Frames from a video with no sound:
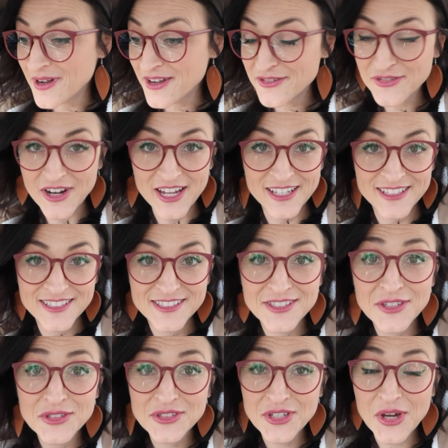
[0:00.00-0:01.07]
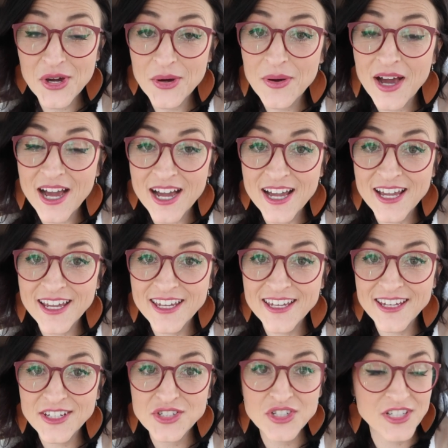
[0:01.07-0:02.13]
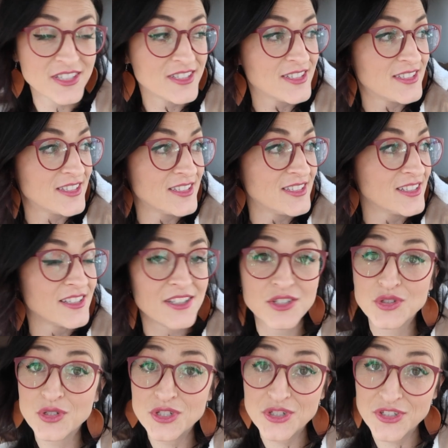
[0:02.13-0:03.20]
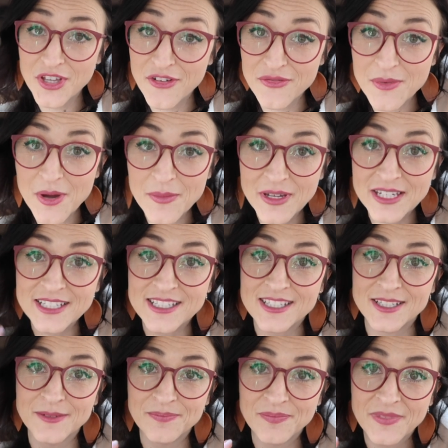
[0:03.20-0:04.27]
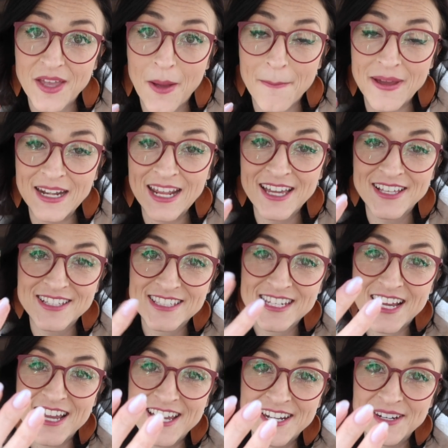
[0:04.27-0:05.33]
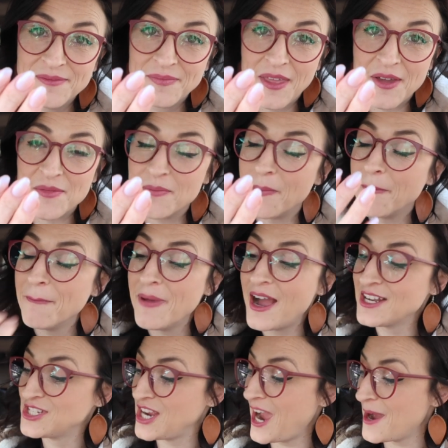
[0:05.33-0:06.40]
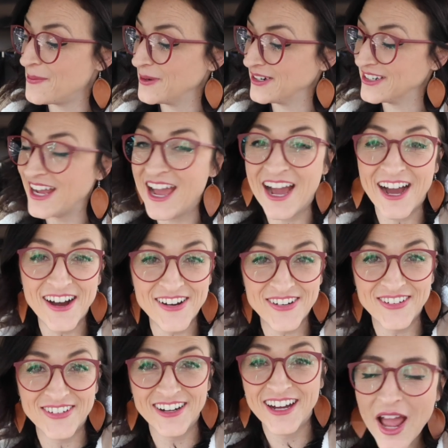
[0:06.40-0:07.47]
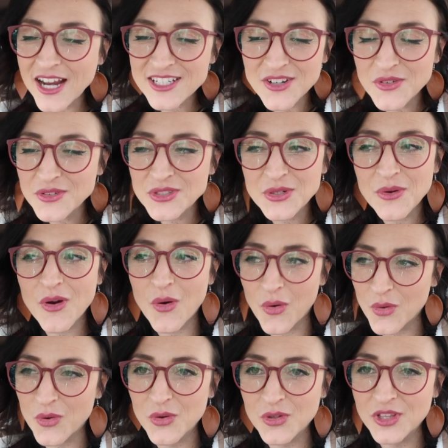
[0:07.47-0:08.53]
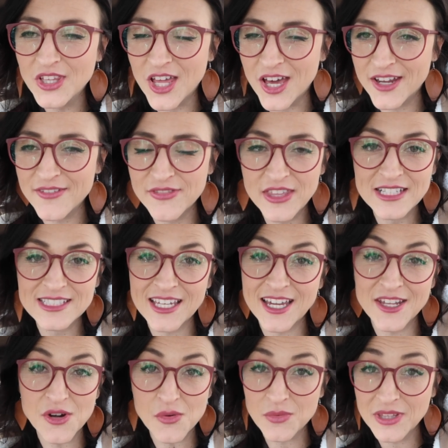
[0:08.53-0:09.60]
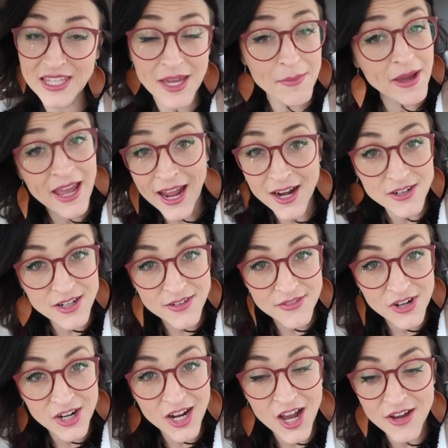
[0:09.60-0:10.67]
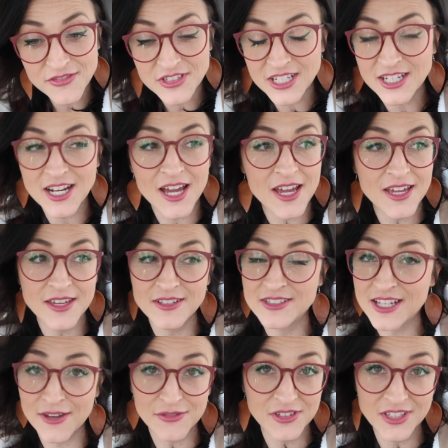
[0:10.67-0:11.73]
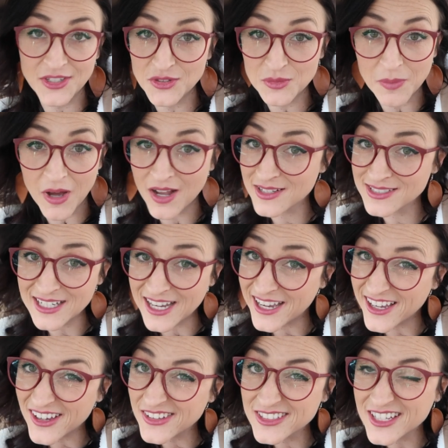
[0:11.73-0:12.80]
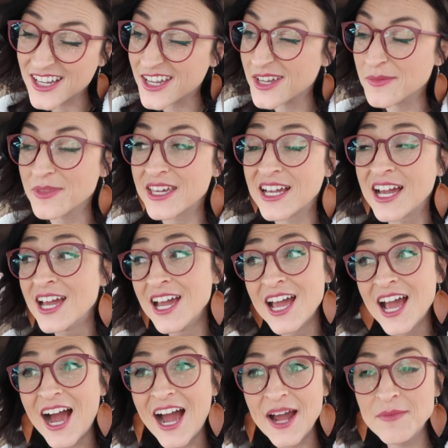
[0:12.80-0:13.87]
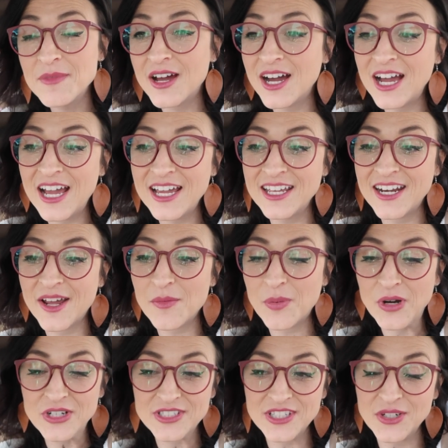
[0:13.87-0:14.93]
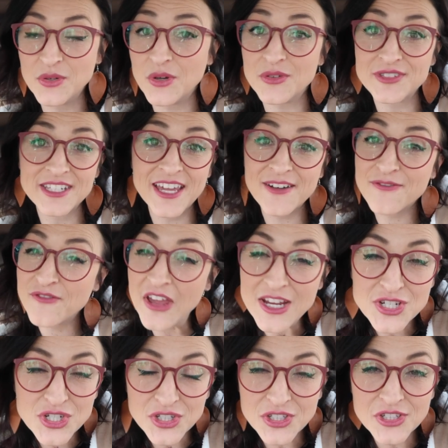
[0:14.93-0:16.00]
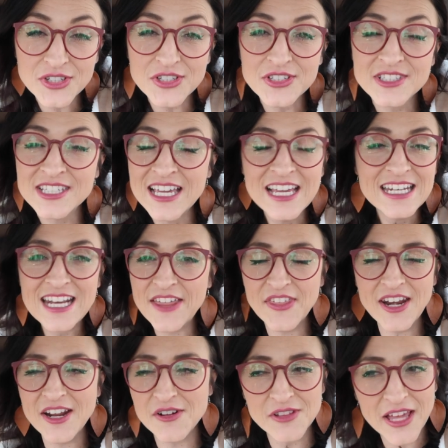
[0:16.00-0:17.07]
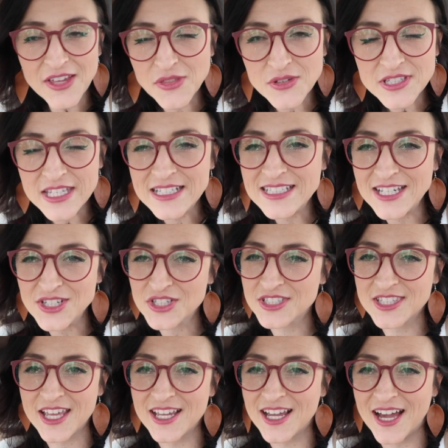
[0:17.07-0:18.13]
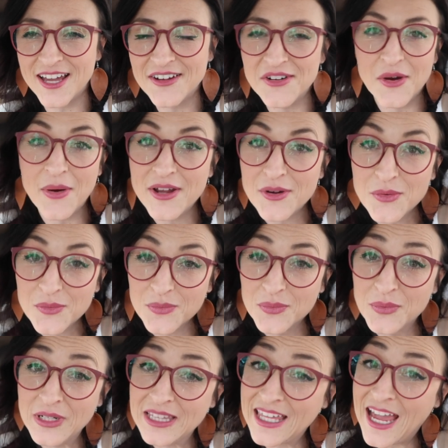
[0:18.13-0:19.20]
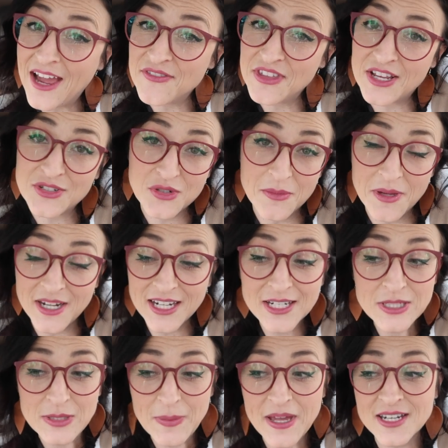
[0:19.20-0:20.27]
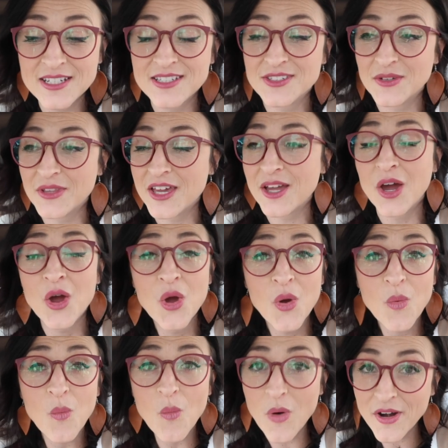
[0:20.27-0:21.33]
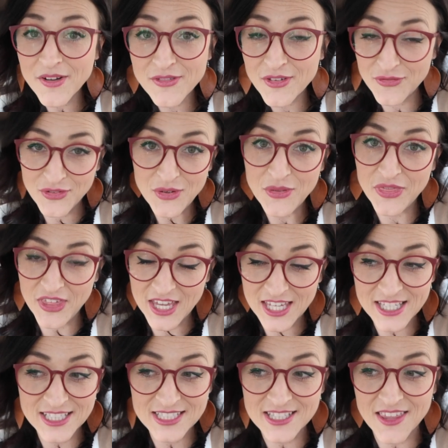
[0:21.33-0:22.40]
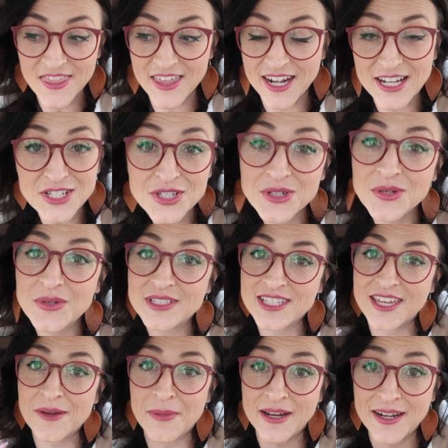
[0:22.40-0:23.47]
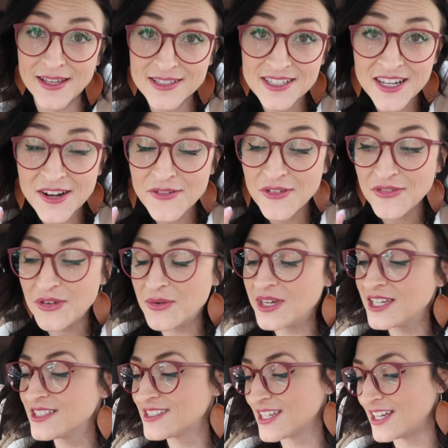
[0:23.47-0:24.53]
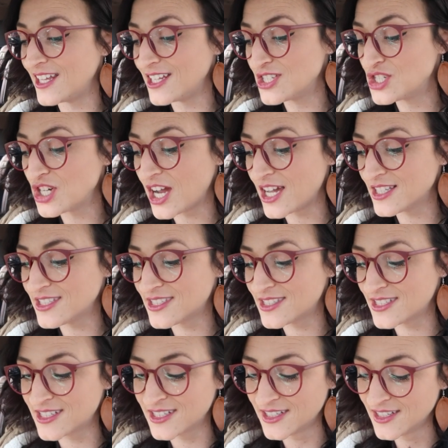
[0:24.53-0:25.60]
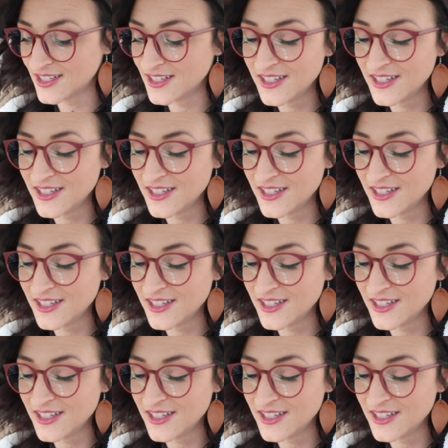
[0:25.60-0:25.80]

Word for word: my friends. So I just did a little treat yourself moment. Got my nails done. I'm much happier now. I don't do a whole lot of things. Like I don't really get my hair done very often. I definitely use box dye all the time. Like I'm not a person who goes to get facials. Not that I don't like those things. I just like, I don't know. I don't really have the extra money to spend. So like one of the few things that I do is I get my nails done every few weeks and it just,